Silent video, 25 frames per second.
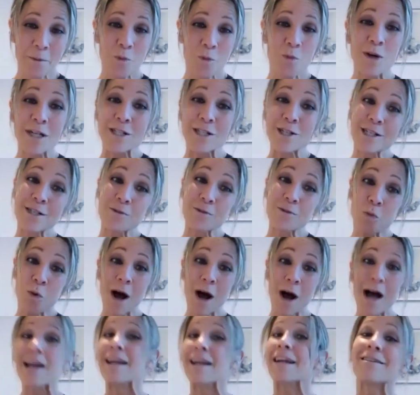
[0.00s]
which is
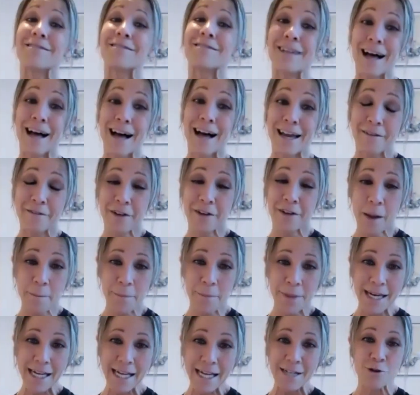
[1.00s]
what a lot of
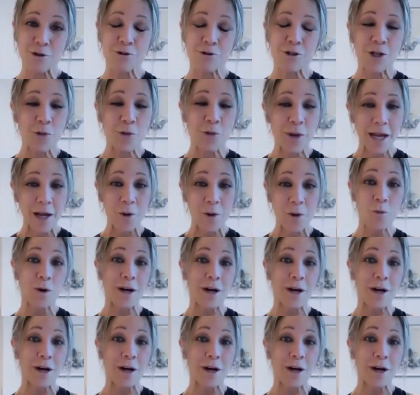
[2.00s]
companies are doing,